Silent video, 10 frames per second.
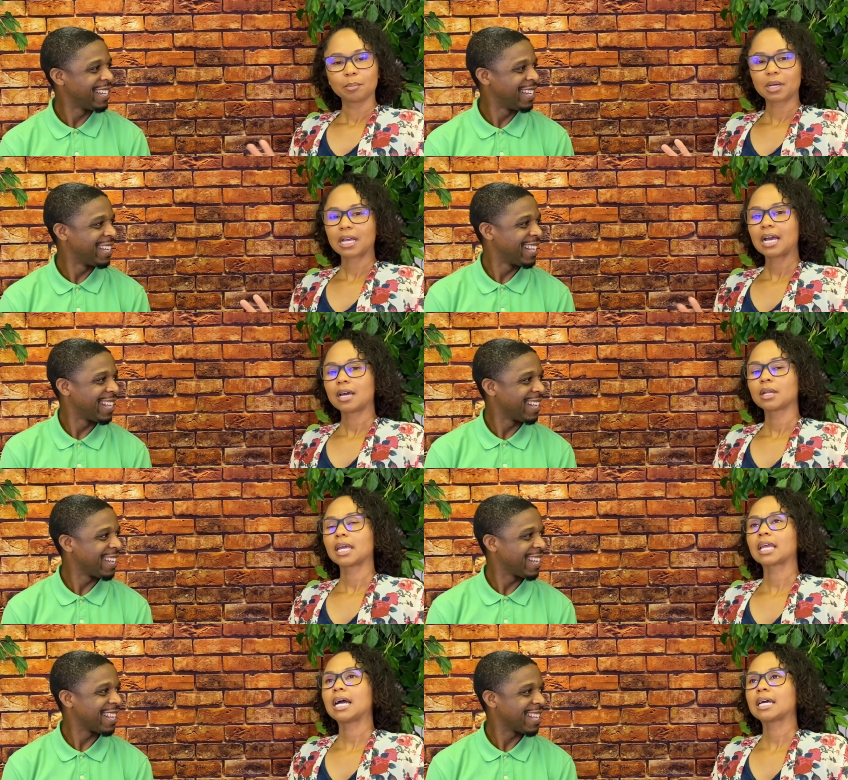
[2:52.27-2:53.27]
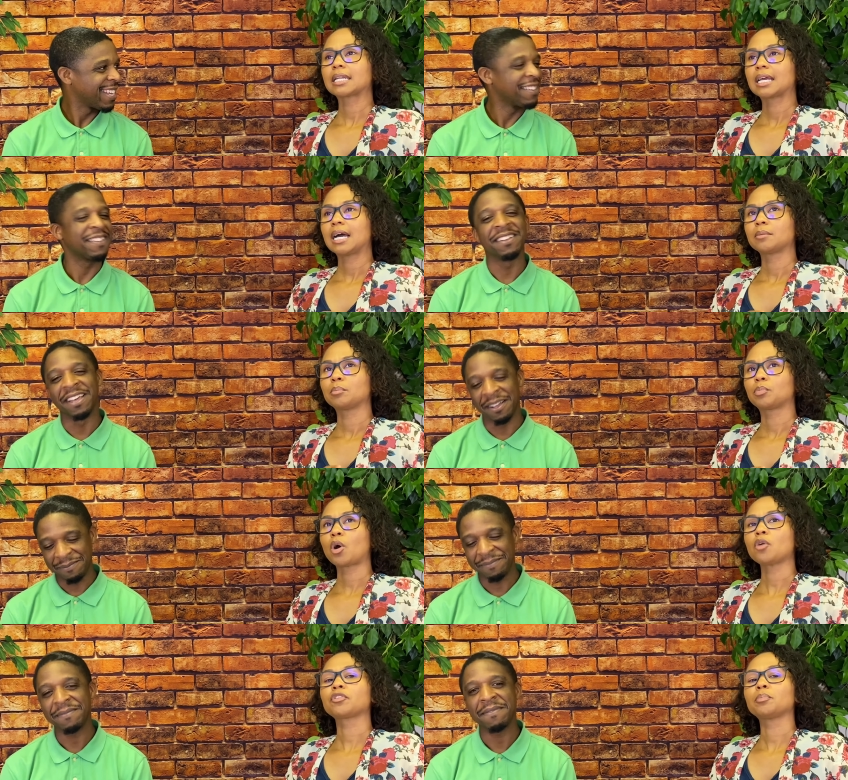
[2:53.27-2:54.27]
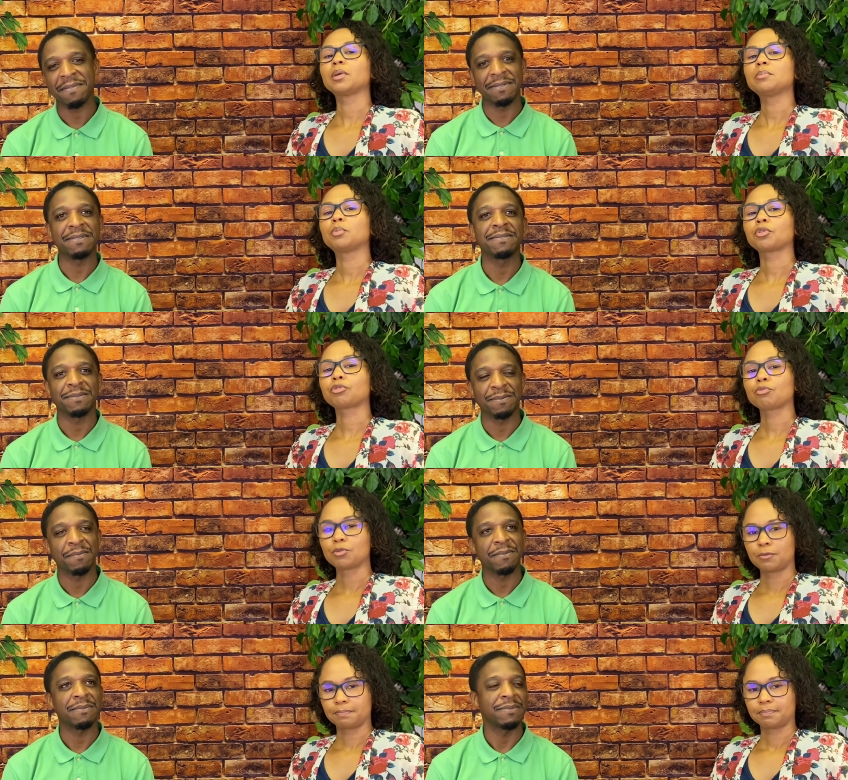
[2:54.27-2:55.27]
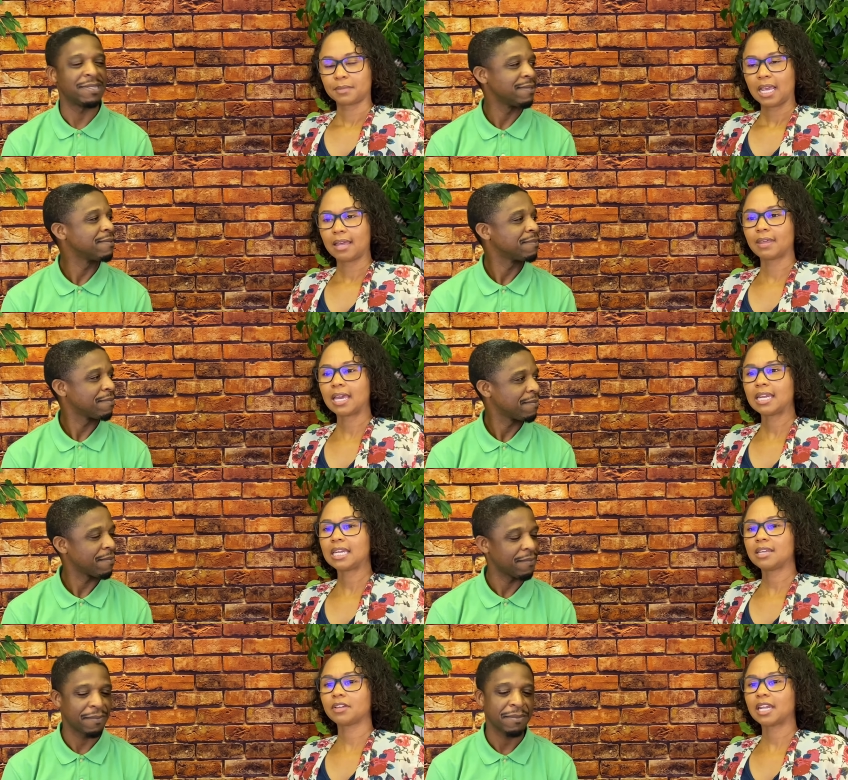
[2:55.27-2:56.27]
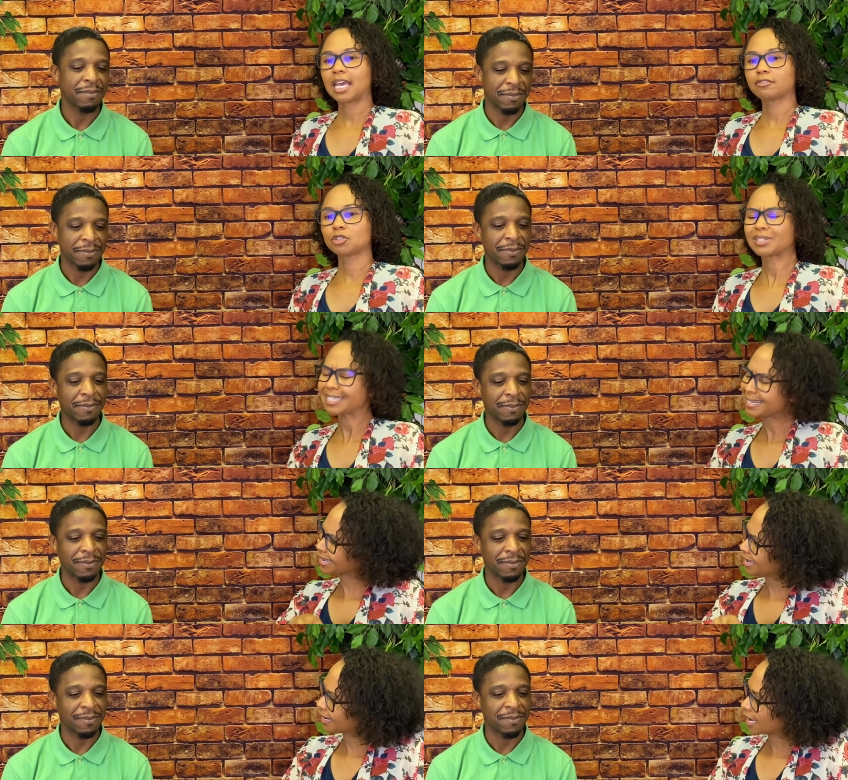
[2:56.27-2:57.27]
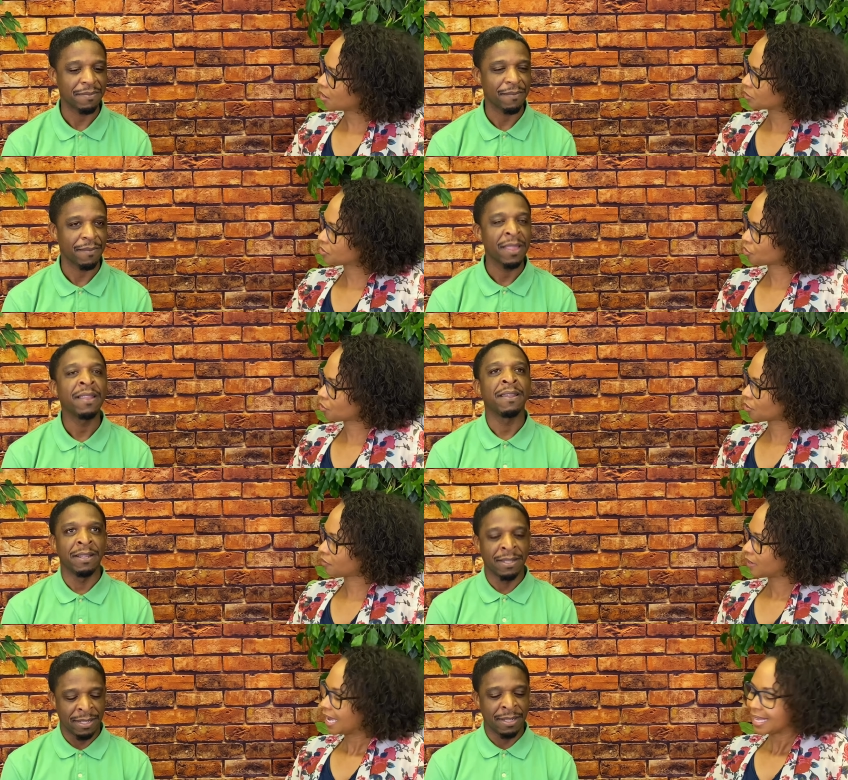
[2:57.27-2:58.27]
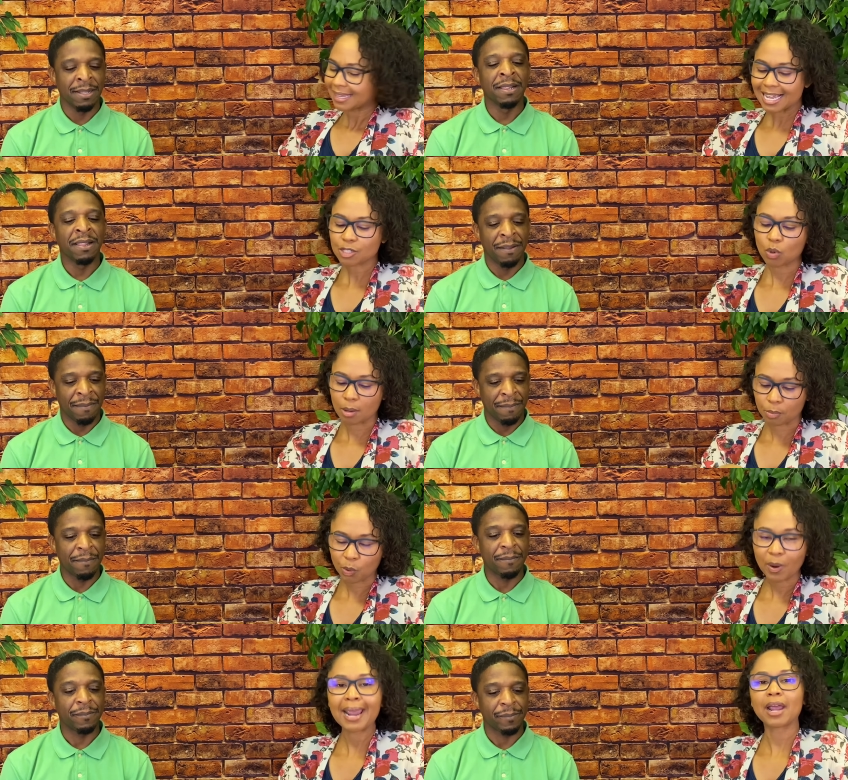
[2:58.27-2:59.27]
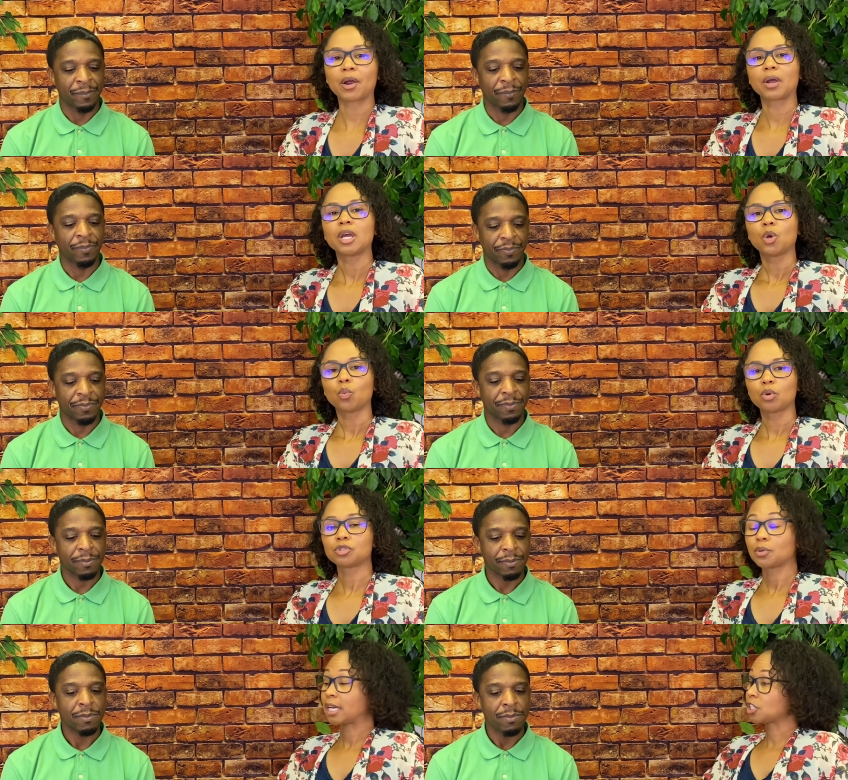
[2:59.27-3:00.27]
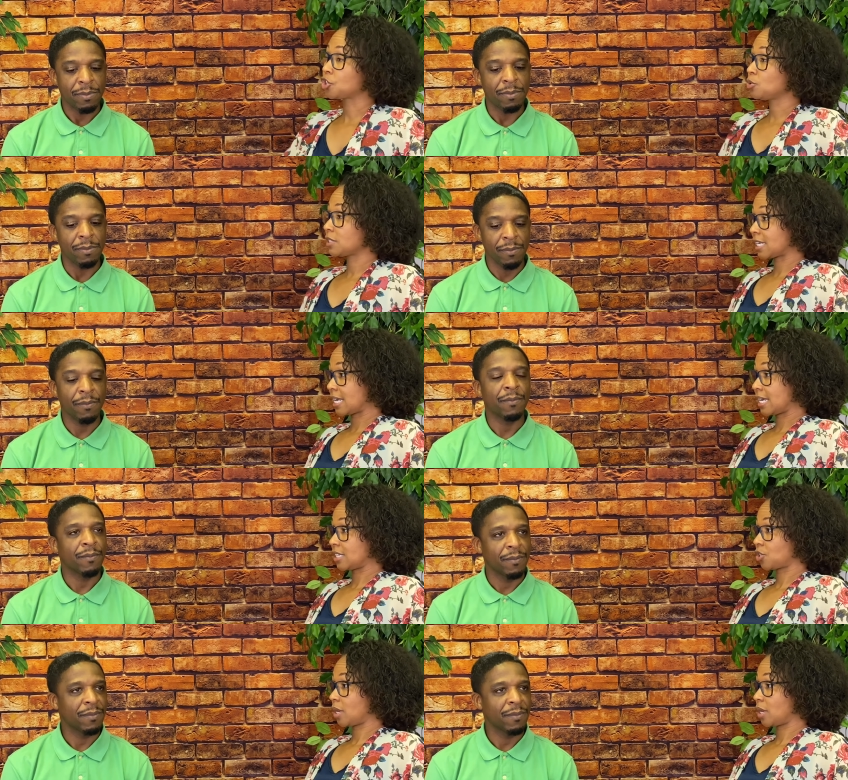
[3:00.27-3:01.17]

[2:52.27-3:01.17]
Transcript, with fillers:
Speaker 1: But God, God, God yeah. brought the people through, yeah. and they didn't even have to. We See, that's the kind of God we serve. That's what prayer will do. And as you said so